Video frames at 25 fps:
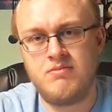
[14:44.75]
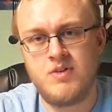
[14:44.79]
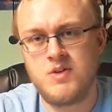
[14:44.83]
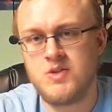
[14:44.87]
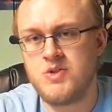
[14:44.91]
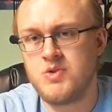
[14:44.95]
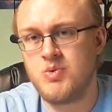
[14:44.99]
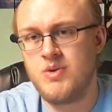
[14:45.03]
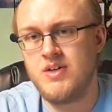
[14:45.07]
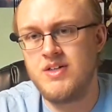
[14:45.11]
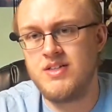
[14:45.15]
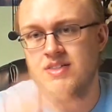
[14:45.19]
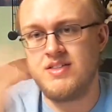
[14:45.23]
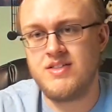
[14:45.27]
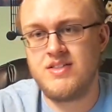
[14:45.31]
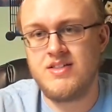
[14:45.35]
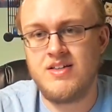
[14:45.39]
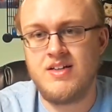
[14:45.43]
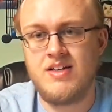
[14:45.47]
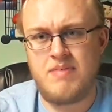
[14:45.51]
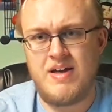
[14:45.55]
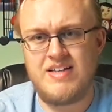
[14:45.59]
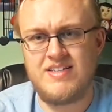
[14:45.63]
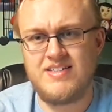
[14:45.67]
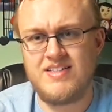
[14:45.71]
which was
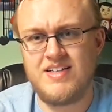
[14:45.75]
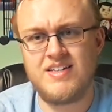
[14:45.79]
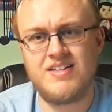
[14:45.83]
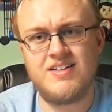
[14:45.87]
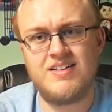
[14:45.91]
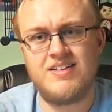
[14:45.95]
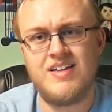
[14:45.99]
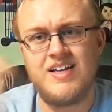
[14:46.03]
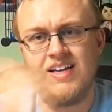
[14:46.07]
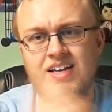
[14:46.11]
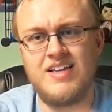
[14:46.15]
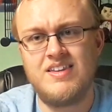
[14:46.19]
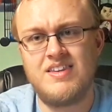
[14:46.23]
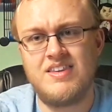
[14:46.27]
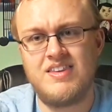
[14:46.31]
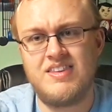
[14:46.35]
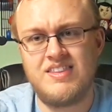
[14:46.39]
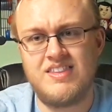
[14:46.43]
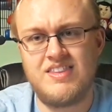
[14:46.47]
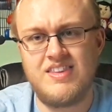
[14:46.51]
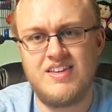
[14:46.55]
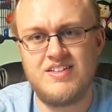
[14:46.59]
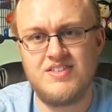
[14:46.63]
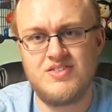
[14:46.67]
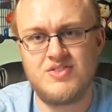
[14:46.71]
basically
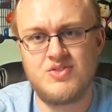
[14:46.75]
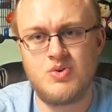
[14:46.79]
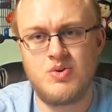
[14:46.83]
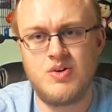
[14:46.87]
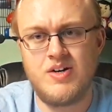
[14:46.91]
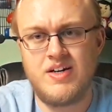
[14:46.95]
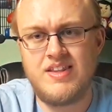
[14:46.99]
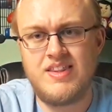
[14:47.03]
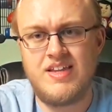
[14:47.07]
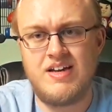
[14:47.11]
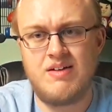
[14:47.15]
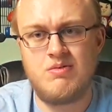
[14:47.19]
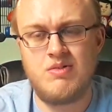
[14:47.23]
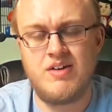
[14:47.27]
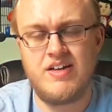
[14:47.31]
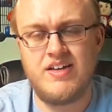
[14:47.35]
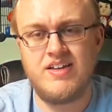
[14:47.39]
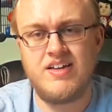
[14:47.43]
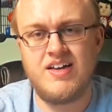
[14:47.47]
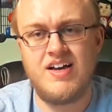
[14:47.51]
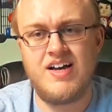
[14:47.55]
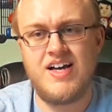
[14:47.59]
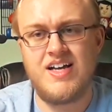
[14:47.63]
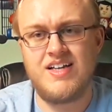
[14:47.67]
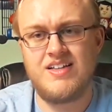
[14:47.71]
the story that we
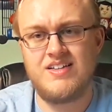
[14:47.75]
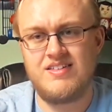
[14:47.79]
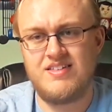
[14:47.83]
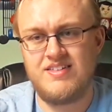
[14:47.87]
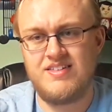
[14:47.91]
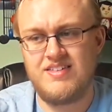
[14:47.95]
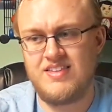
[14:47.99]
got.